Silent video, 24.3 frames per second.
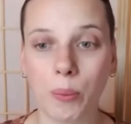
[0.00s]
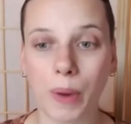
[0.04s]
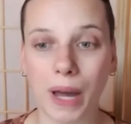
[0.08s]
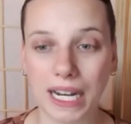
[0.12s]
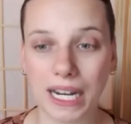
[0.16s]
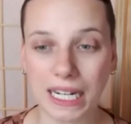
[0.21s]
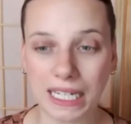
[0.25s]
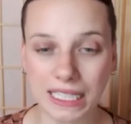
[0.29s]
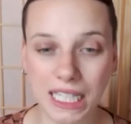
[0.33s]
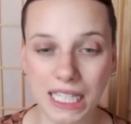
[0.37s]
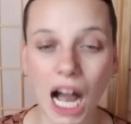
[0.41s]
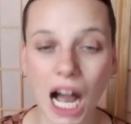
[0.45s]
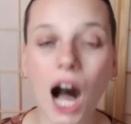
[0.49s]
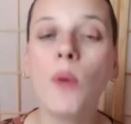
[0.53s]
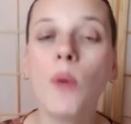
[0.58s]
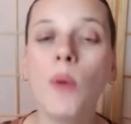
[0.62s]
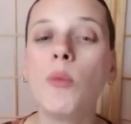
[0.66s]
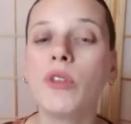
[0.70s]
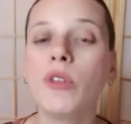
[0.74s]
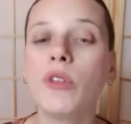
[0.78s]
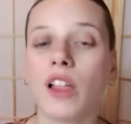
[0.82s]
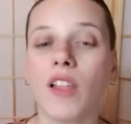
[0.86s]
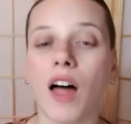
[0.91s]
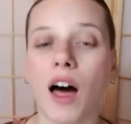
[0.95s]
but come
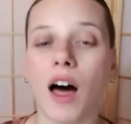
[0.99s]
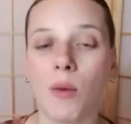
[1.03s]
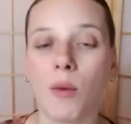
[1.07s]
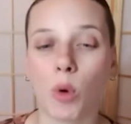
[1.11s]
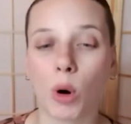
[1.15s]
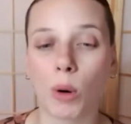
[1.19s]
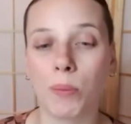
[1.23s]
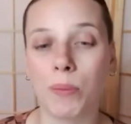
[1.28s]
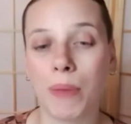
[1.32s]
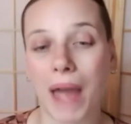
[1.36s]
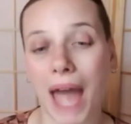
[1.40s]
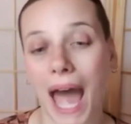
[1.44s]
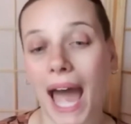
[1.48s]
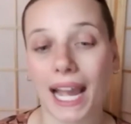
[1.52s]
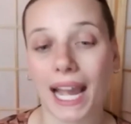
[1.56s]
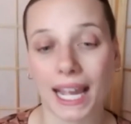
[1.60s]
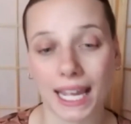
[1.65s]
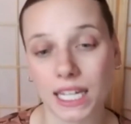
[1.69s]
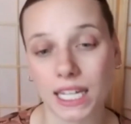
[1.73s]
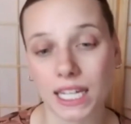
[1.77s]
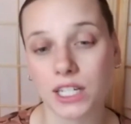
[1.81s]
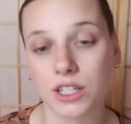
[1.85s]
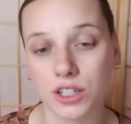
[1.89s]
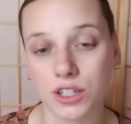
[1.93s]
with a lot more
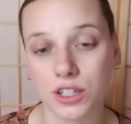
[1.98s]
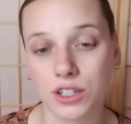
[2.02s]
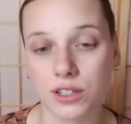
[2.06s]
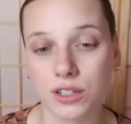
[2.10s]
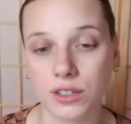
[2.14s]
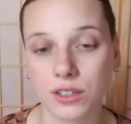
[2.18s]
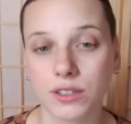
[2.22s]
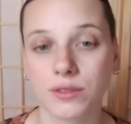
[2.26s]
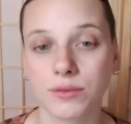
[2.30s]
baggage.